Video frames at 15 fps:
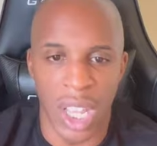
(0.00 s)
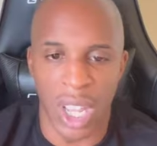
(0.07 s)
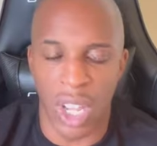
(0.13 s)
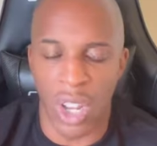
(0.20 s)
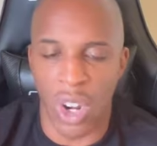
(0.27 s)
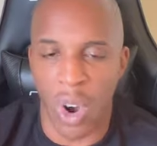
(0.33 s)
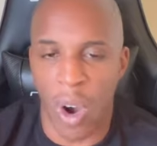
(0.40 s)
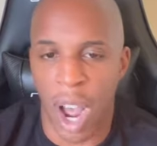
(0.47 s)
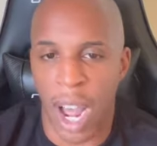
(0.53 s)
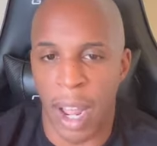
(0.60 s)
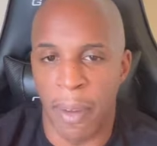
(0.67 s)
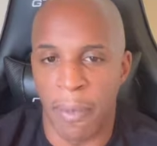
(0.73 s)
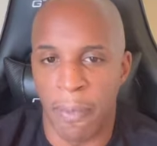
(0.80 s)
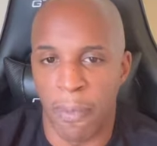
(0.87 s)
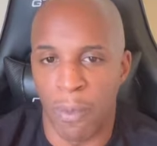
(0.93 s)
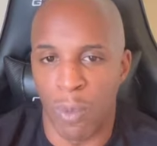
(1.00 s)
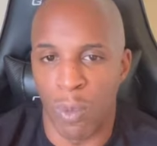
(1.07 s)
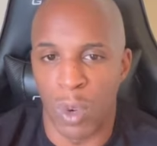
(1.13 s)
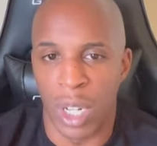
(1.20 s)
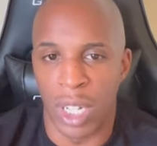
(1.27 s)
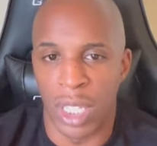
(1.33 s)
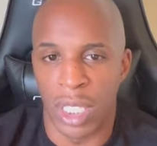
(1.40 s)
You know, I
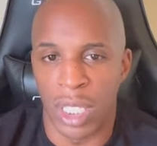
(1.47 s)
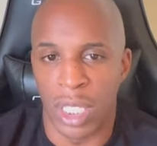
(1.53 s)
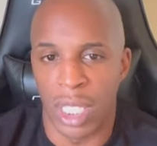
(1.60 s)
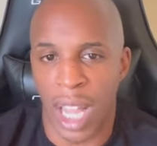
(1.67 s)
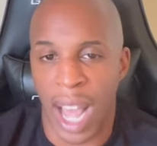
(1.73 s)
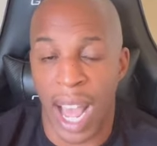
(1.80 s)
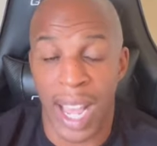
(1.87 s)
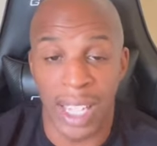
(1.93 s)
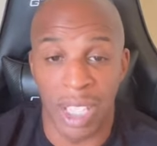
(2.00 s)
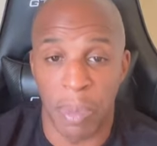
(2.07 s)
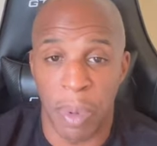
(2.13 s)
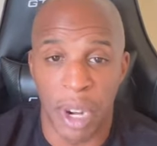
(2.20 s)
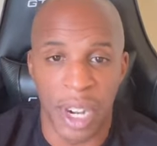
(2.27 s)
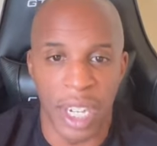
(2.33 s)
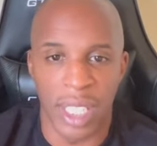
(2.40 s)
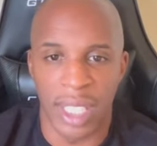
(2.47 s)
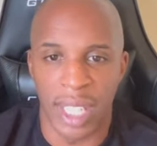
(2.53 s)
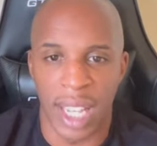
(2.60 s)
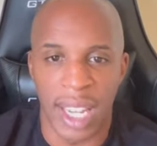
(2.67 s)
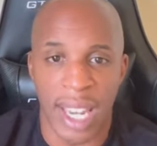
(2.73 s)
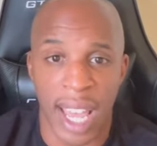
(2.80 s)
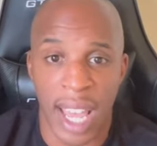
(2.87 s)
was, I experienced
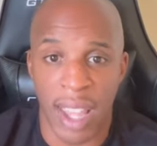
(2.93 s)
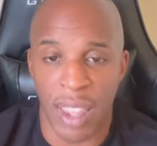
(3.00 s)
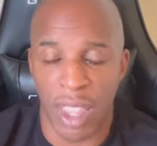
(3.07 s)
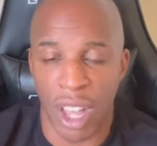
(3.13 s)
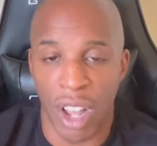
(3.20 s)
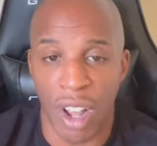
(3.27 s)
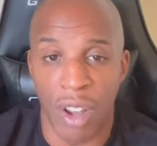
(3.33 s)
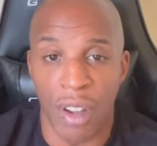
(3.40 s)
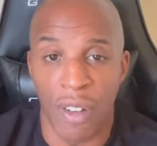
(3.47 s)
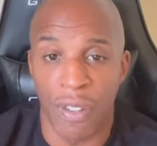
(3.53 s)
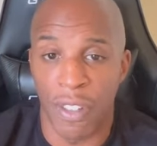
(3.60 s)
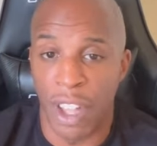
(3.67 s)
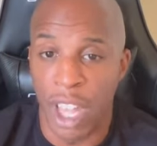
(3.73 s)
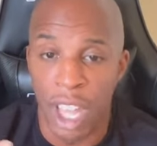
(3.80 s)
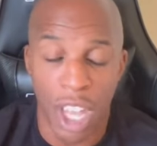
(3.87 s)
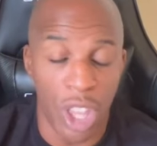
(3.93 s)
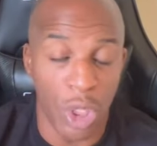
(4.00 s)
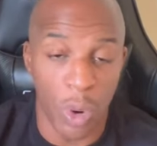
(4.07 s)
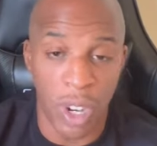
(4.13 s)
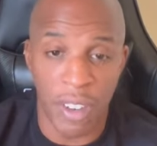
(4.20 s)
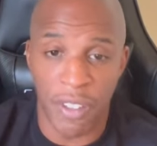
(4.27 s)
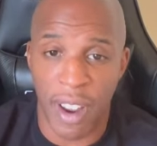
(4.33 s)
the death of
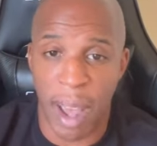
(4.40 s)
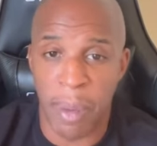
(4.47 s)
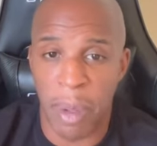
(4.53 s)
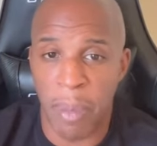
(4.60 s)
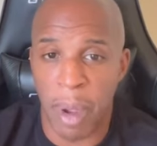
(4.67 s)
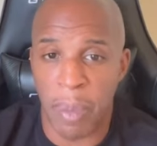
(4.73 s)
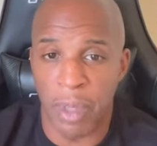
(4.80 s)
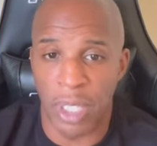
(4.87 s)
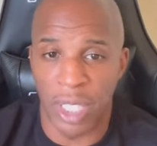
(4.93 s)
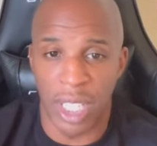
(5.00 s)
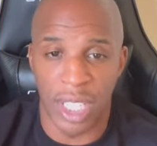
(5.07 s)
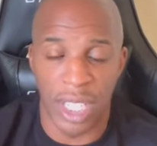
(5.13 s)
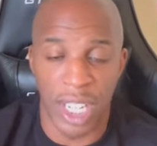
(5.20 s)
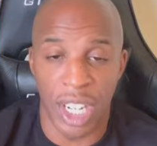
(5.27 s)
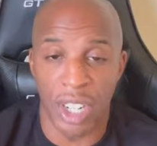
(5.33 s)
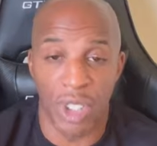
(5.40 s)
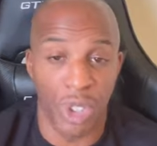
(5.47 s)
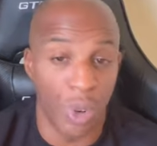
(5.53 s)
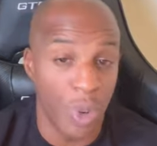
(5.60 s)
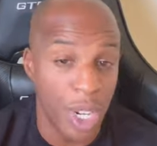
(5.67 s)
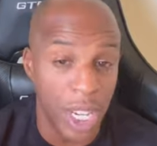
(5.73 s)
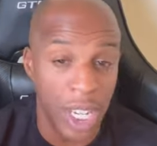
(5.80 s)
three family members this year,
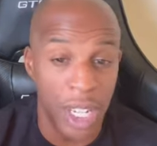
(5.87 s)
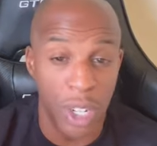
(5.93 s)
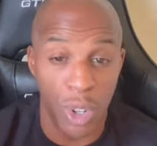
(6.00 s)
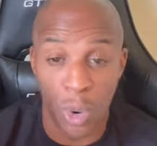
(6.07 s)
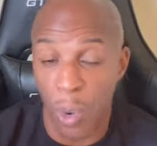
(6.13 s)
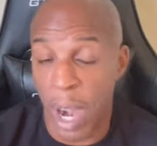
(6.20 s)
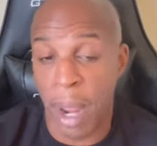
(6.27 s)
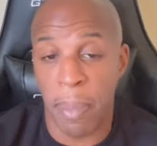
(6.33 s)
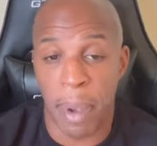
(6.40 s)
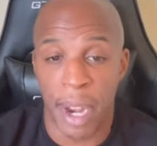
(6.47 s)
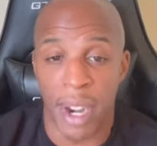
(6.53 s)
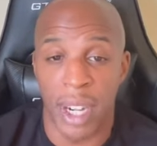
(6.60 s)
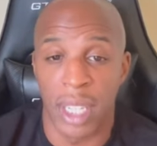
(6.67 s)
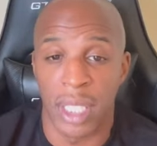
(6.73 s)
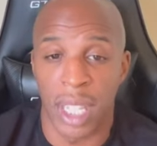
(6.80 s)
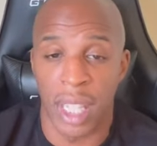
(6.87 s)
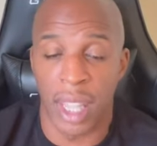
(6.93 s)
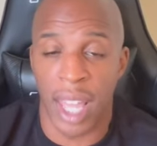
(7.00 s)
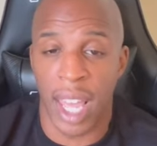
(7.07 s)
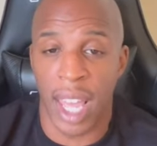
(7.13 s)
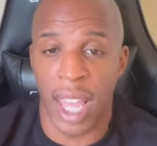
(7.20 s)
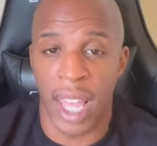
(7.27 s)
three grandparents at
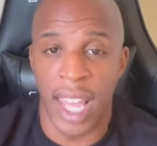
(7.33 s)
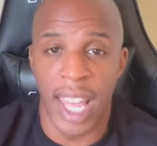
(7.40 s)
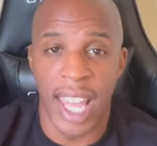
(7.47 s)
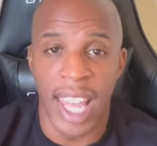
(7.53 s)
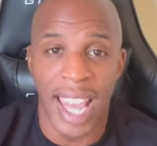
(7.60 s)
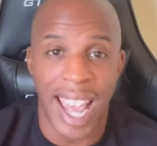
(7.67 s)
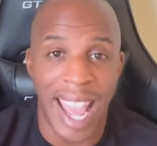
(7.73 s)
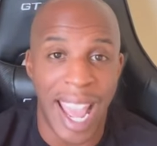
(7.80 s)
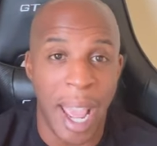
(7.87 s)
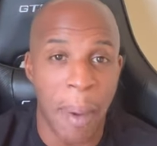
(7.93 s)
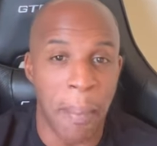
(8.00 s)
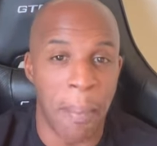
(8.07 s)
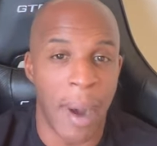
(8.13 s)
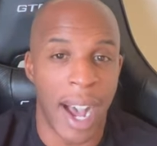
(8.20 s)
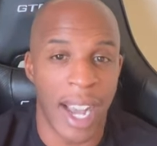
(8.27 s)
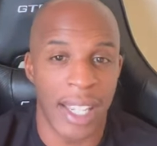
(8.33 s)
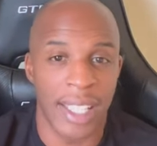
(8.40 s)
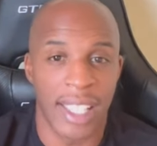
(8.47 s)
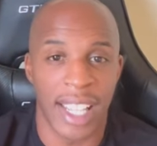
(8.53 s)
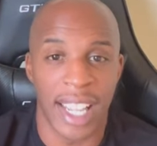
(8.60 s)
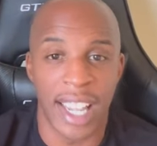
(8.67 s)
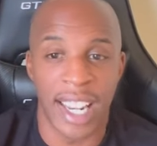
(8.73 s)
that. And
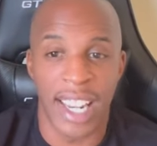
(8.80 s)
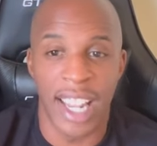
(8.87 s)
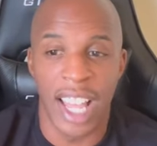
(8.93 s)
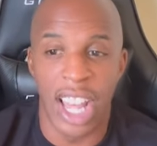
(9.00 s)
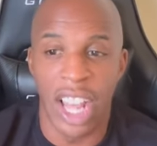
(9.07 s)
boxing